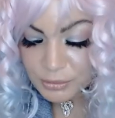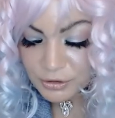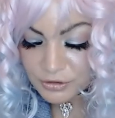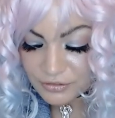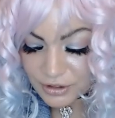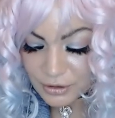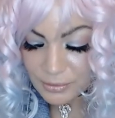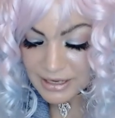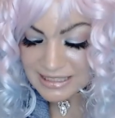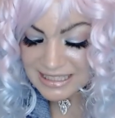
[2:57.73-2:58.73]
prove that your
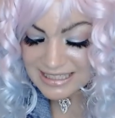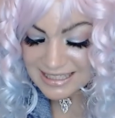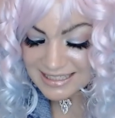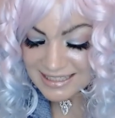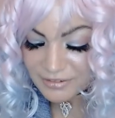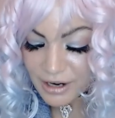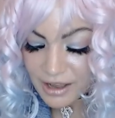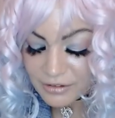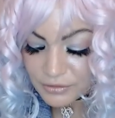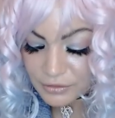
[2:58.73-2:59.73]
Pisces is never
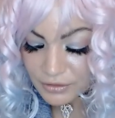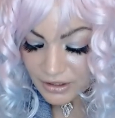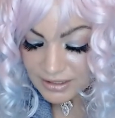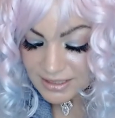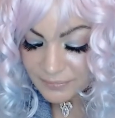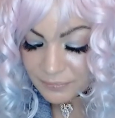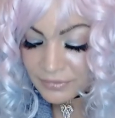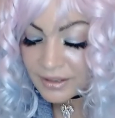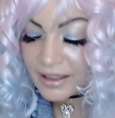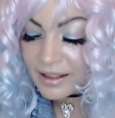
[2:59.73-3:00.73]
out of your thoughts.
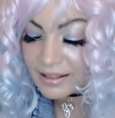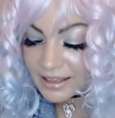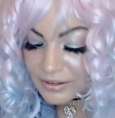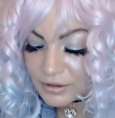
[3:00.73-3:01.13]
Later,